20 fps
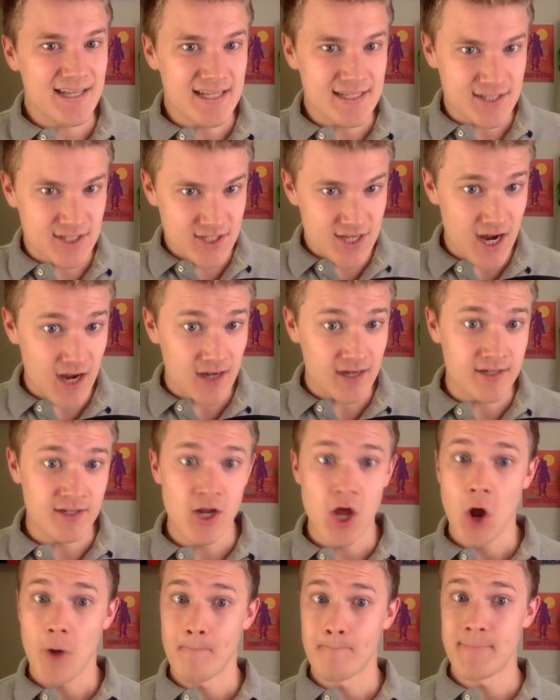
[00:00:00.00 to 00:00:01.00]
it's
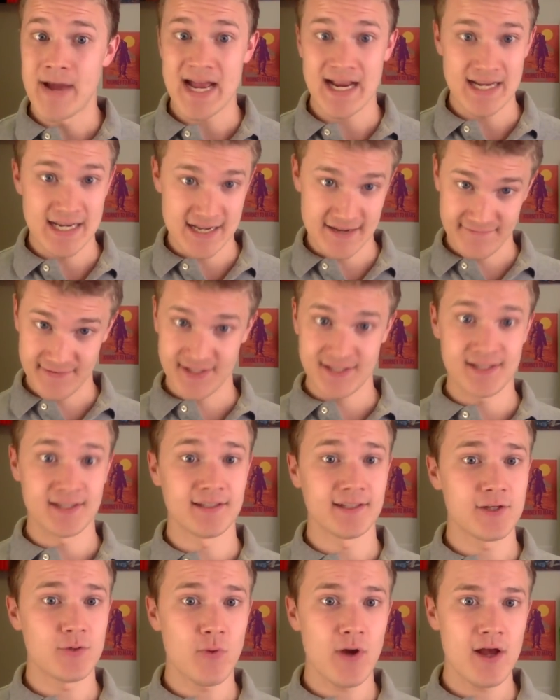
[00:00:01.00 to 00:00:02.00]
done
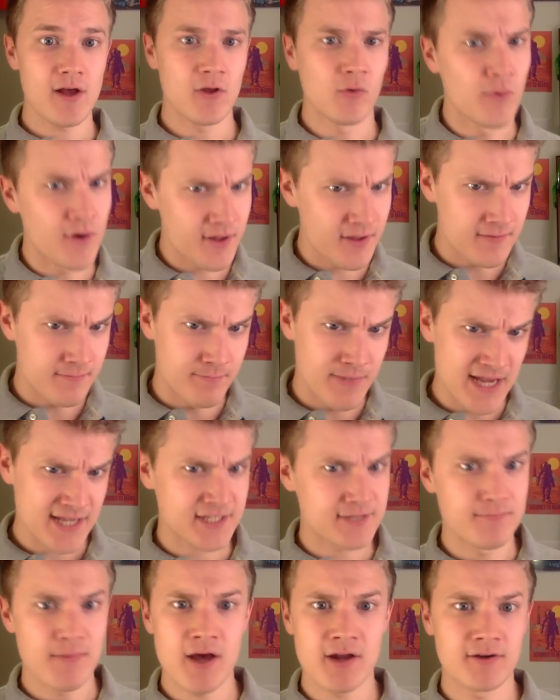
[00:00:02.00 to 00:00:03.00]
magnificently well. One of the
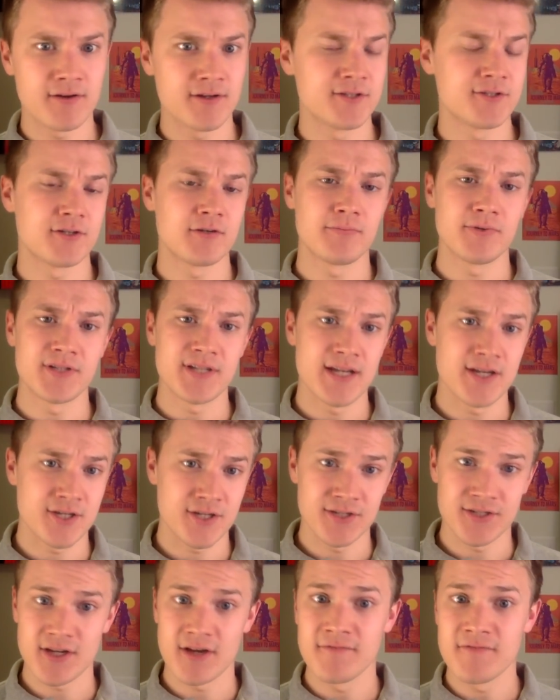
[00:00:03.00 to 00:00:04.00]
best modern
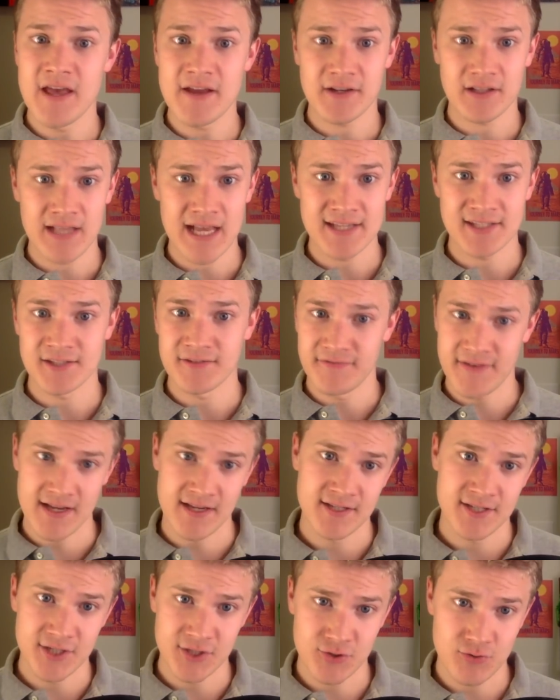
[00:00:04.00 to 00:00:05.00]
interpretations of that classic
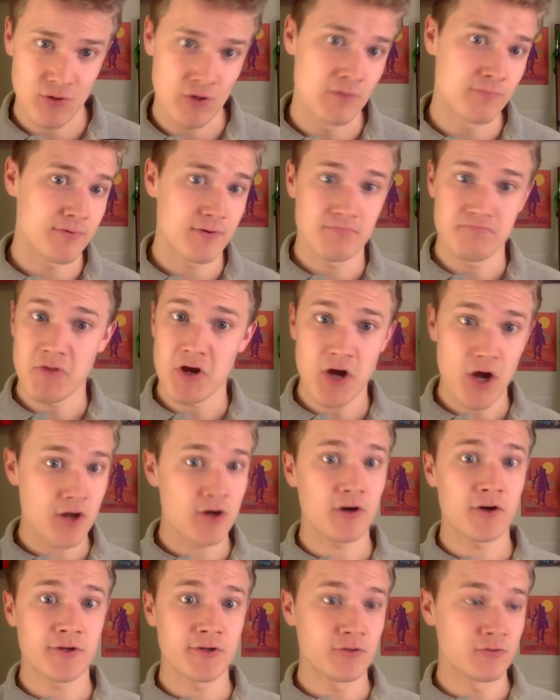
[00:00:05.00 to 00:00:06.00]
fantasy trope,
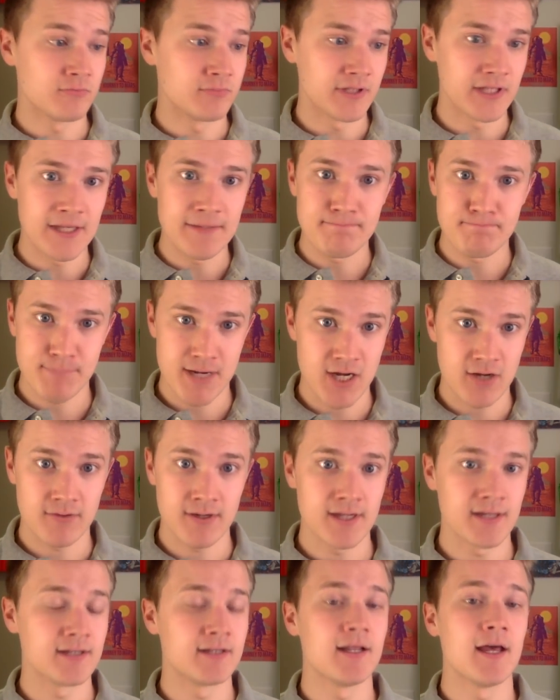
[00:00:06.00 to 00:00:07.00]
unarguably,
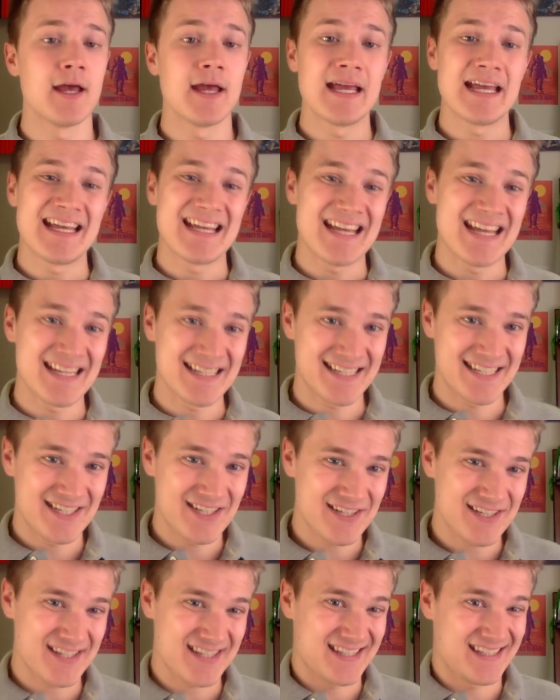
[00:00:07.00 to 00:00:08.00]
period. It's
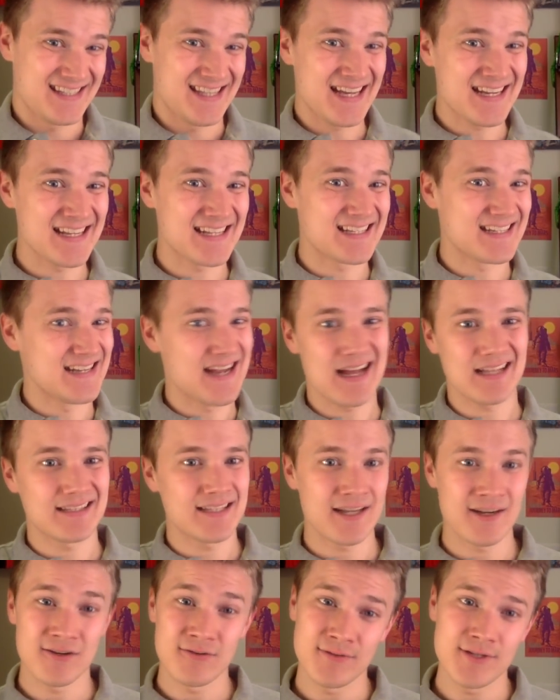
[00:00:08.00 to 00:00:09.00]
just that it's not
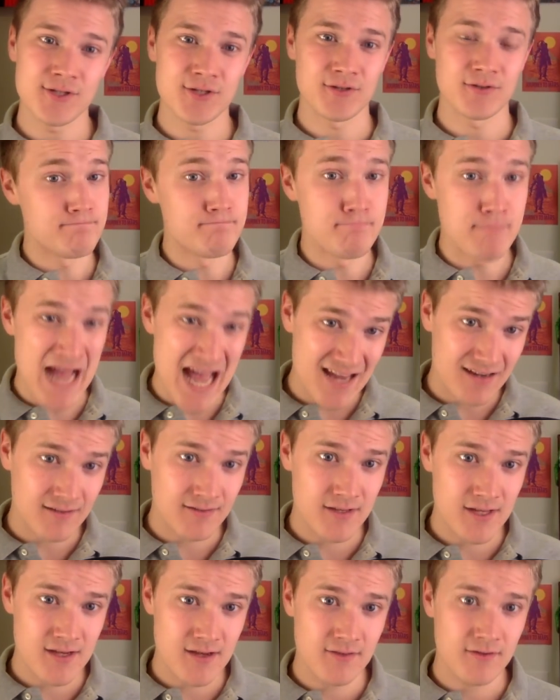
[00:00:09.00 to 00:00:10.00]
that original. Mat,
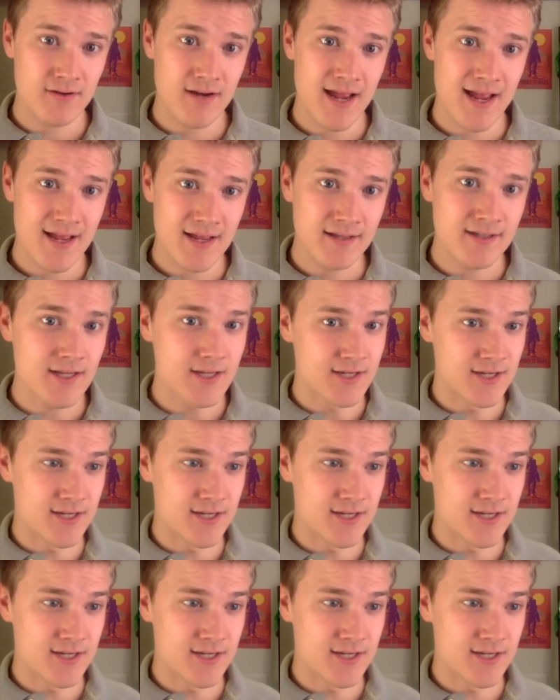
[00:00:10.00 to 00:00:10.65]
on the other hand,